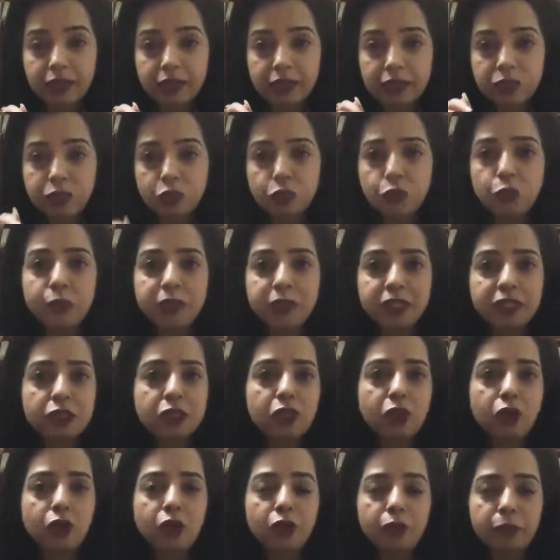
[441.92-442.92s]
you
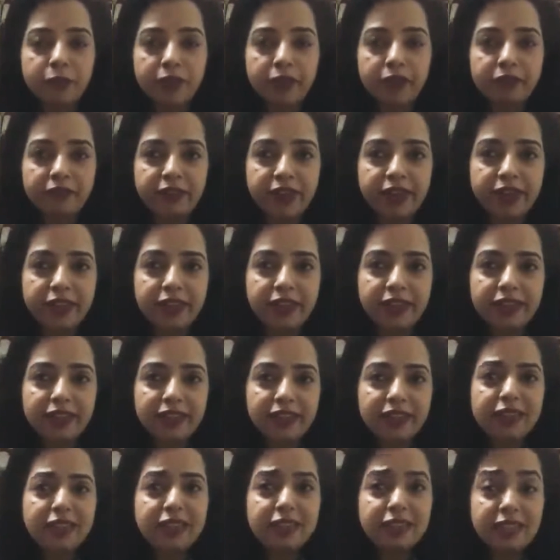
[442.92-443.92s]
must all be aware
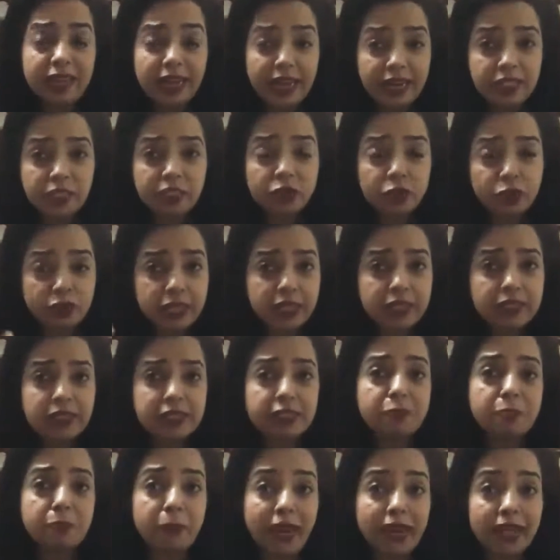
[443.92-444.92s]
that during
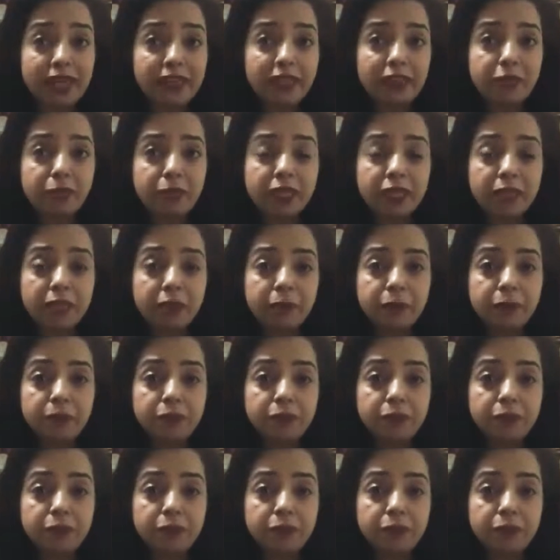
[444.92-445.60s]
this pandemic,